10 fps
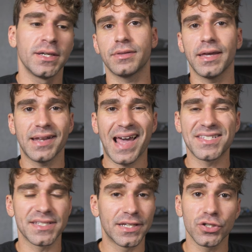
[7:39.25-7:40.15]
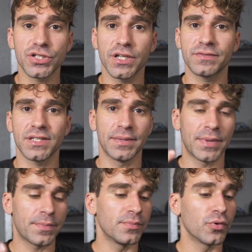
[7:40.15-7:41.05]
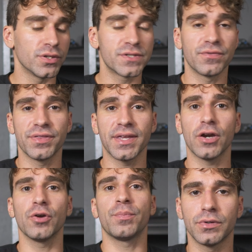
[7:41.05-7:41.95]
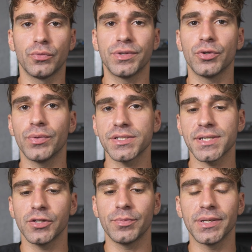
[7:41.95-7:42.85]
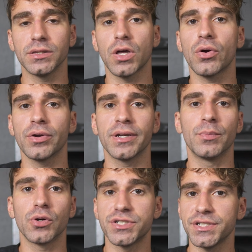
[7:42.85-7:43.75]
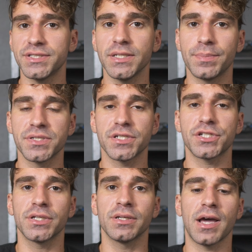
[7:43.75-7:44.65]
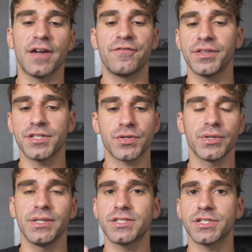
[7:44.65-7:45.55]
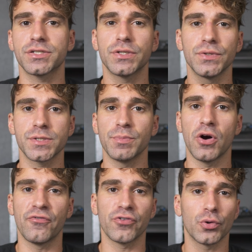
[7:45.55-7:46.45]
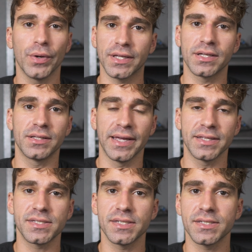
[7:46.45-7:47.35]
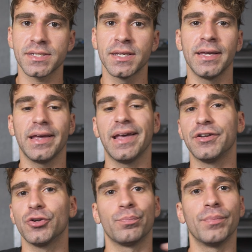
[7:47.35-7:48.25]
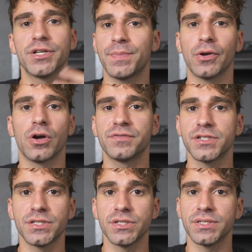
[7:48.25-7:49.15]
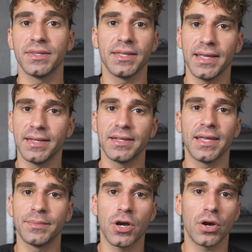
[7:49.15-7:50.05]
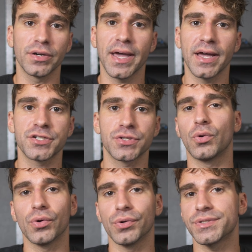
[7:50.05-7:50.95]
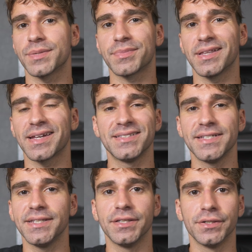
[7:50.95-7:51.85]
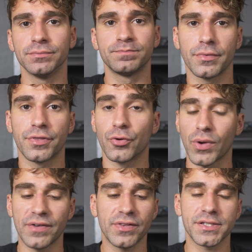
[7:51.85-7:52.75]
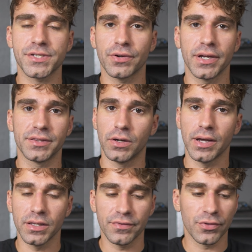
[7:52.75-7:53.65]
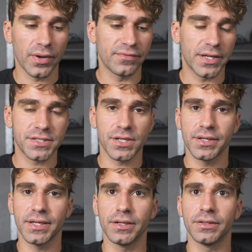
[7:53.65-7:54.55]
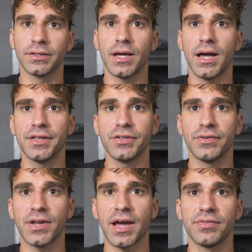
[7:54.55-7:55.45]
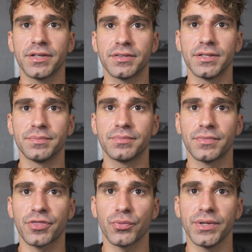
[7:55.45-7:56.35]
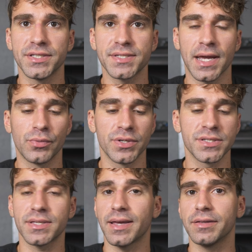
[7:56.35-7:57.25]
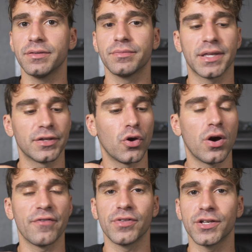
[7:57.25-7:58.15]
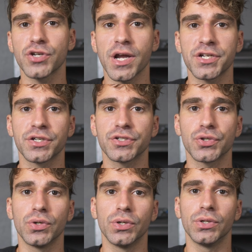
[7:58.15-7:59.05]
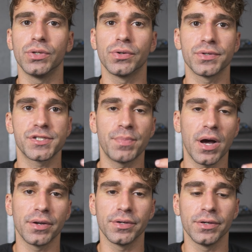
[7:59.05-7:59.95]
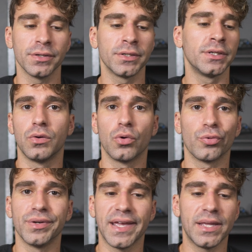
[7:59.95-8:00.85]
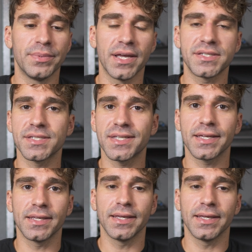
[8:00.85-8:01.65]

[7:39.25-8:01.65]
then as a gear shift, it might be more useful there. When the wheel's a little bit lower in a more GT position, I find the screen is just too small for quick glances, and you're much better off just using the in-game car dash or something like a DDU. The rev lights are great though. I love the rev lights on here. You even have like the 3 side ones that can go off for like traction control or spotter or when ABS is kicking